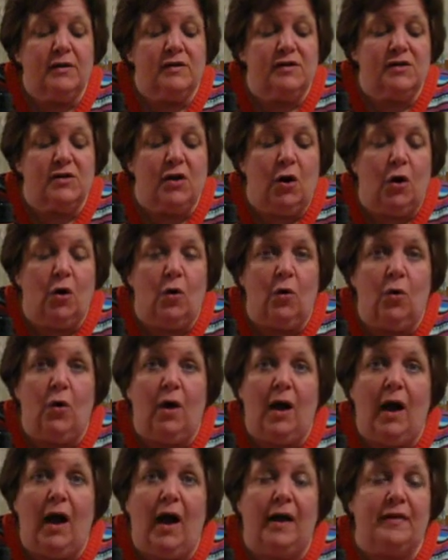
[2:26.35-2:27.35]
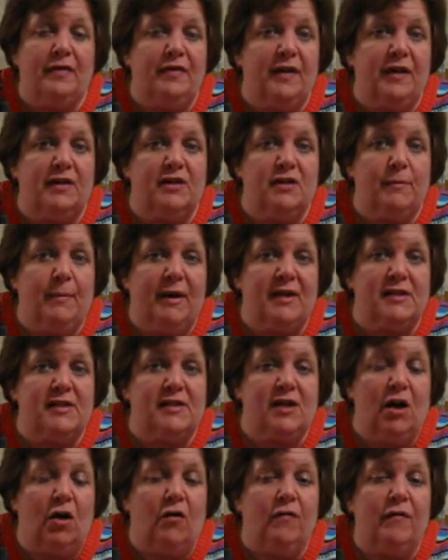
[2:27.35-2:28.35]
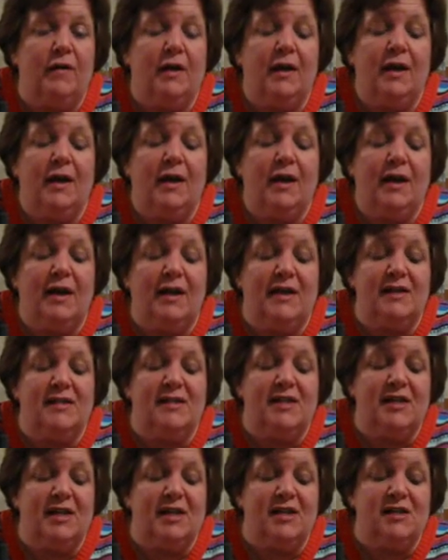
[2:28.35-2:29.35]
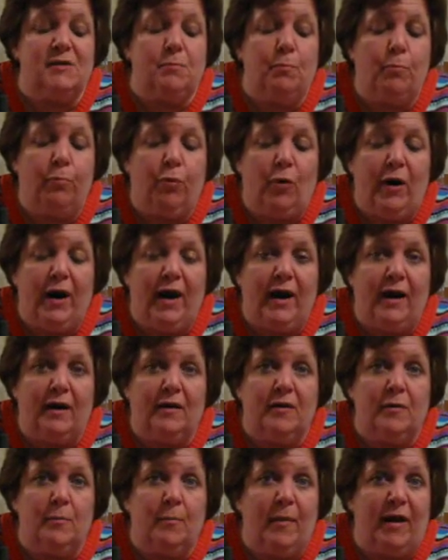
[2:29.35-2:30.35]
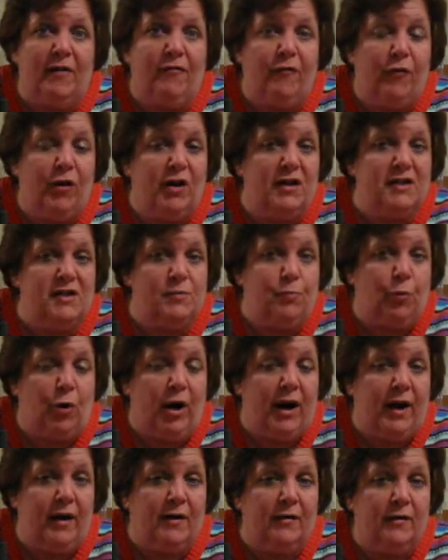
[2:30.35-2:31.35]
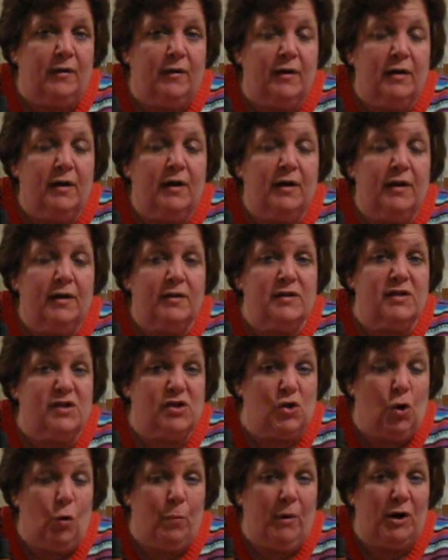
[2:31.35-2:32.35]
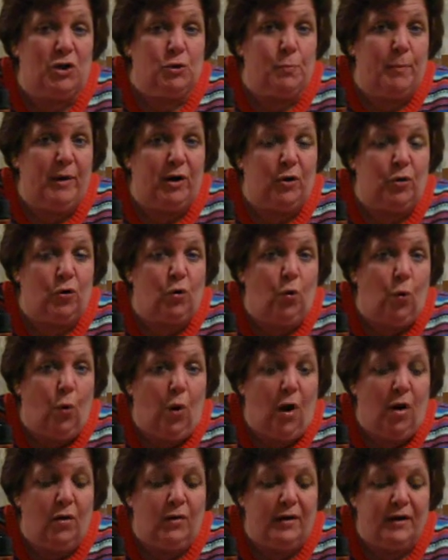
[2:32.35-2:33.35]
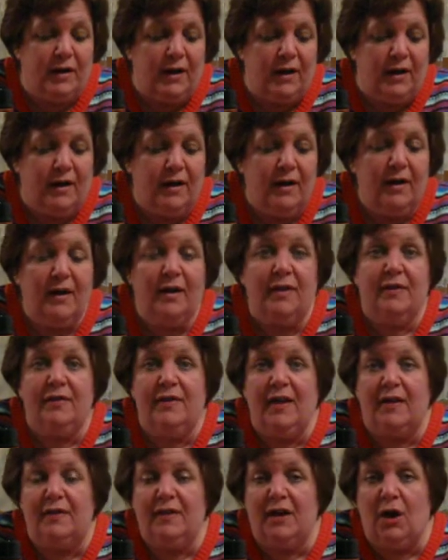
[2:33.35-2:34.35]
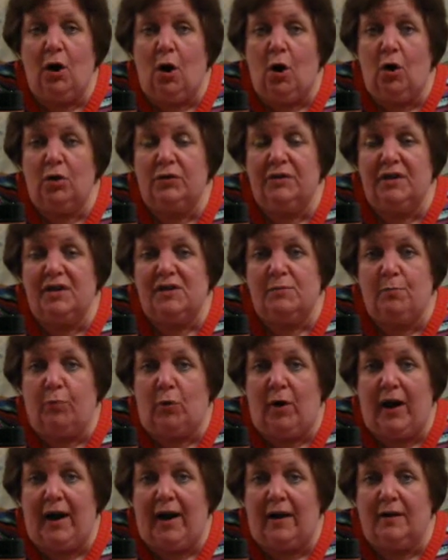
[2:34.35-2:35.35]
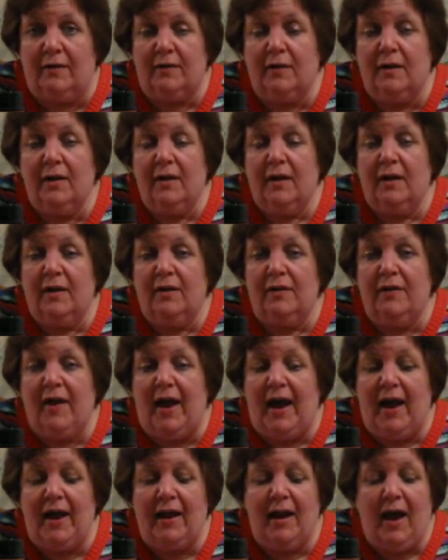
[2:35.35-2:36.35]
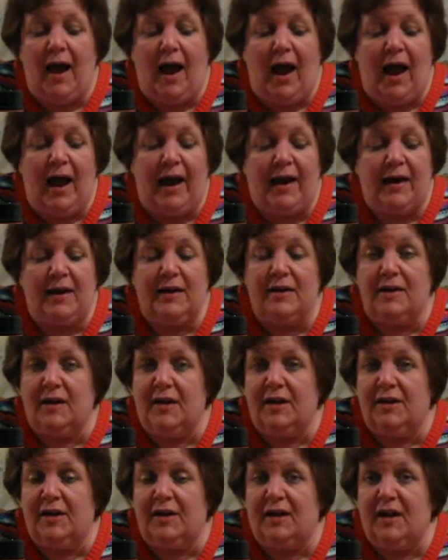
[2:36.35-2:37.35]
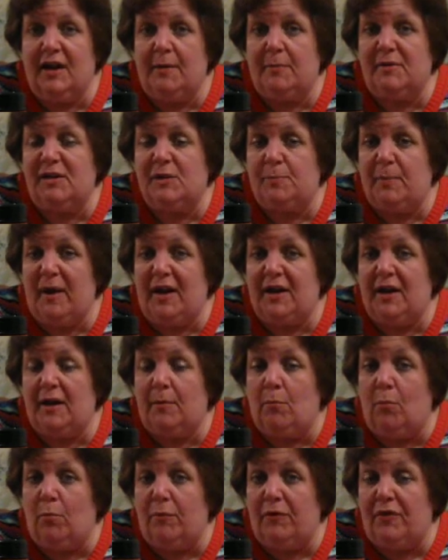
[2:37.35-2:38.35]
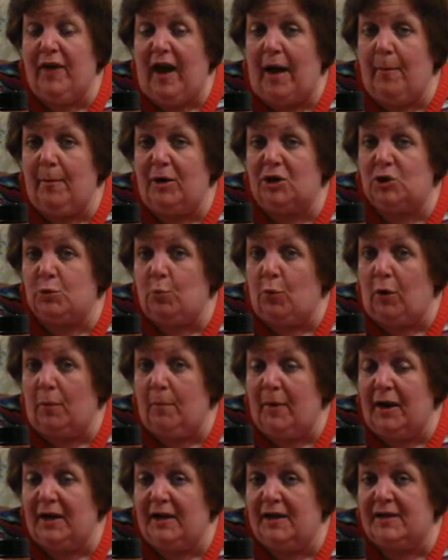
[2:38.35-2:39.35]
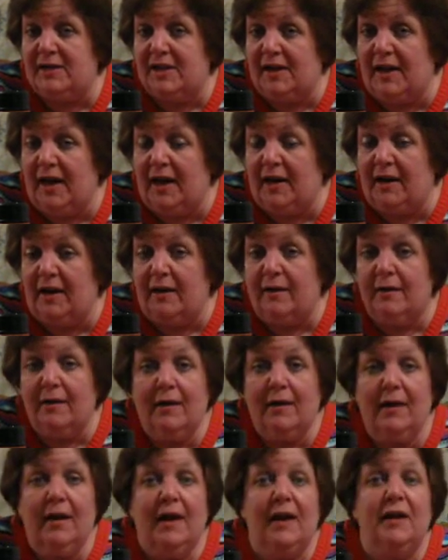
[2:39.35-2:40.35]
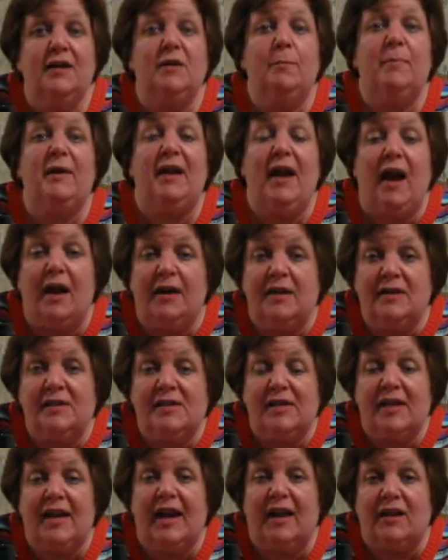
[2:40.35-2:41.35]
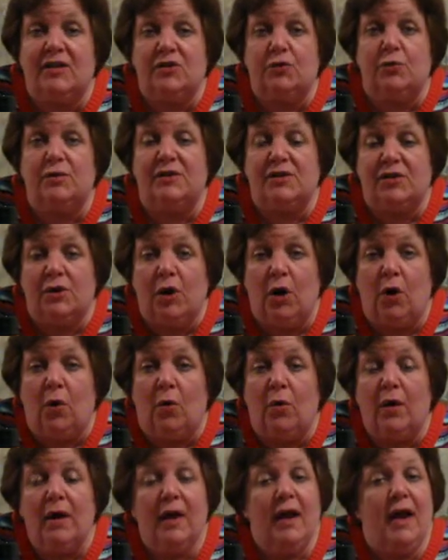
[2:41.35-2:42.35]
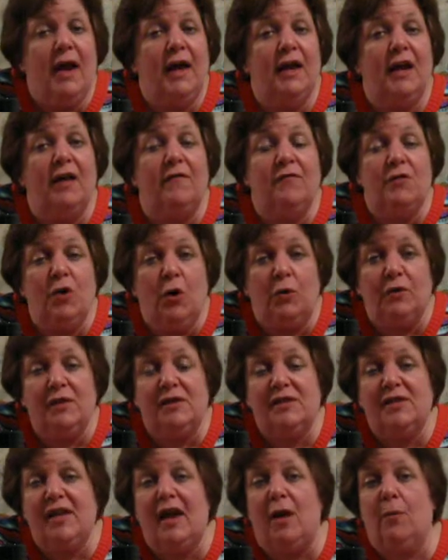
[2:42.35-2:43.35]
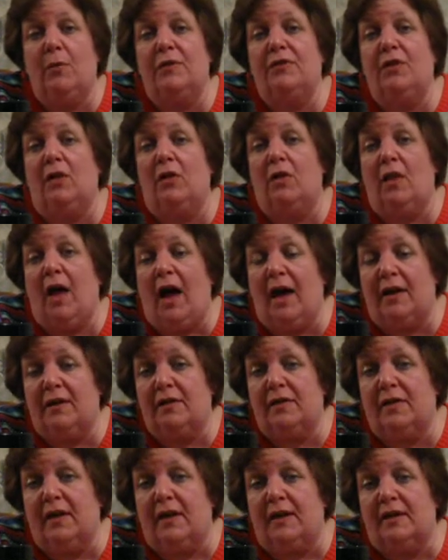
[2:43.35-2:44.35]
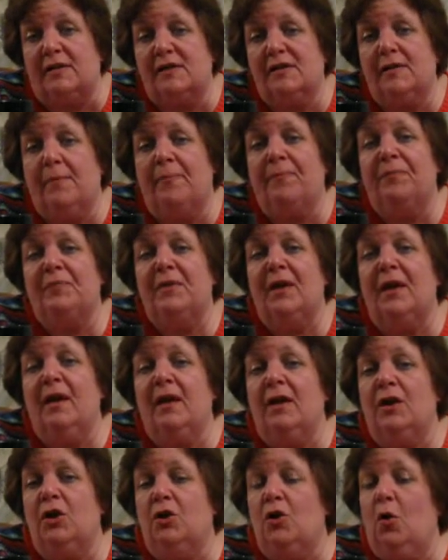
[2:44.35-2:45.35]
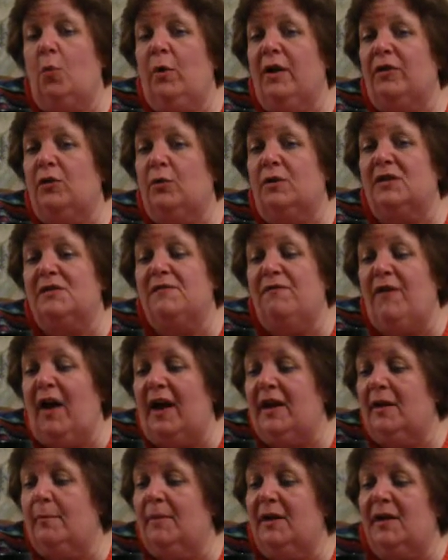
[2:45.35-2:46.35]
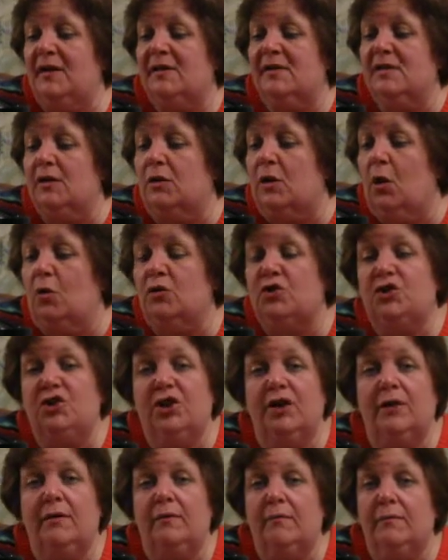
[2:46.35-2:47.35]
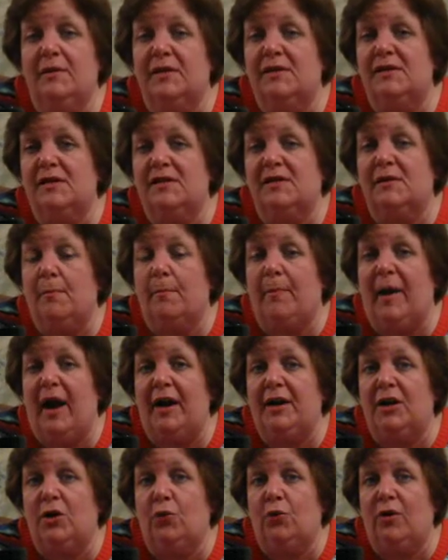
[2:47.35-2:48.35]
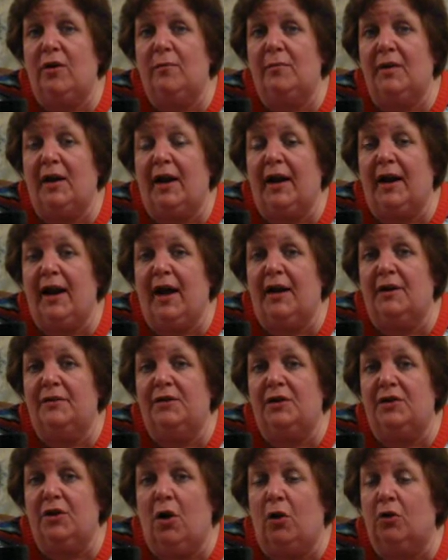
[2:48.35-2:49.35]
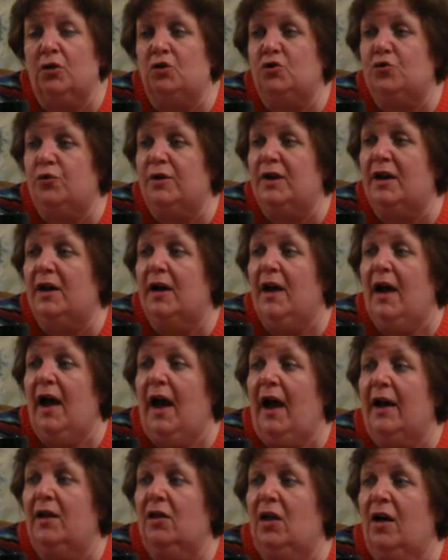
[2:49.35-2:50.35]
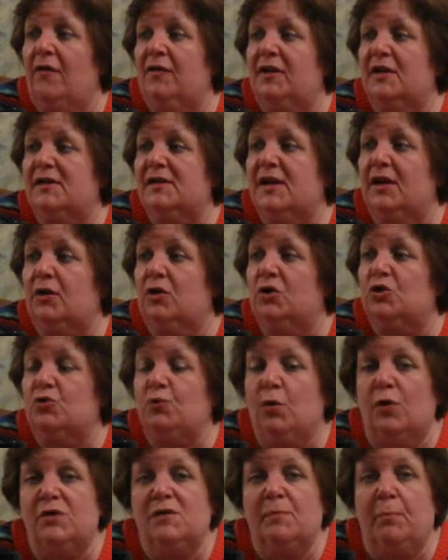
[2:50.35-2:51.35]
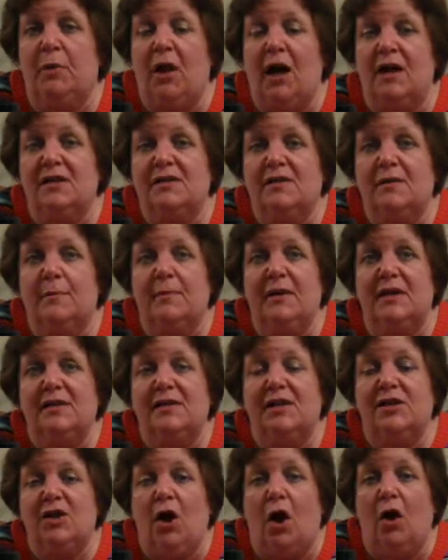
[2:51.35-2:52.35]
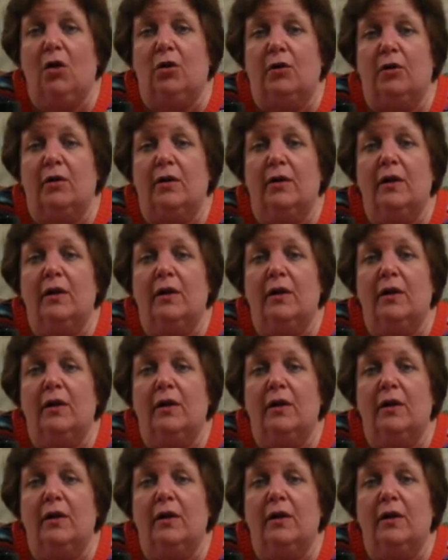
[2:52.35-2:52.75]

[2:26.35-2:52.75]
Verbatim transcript: So I think to myself, is this brand, my friend's brand, so much better quality than the Aldi's brand that I need to keep spending that much more money to get it? And to be honest, the answer is no. And I've noticed that with a lot of things. You know, whether it's vitamins, lotion. This is some body cream that I got at the Dollar Tree. I love it. It's English Rose Blossom. It's a dollar.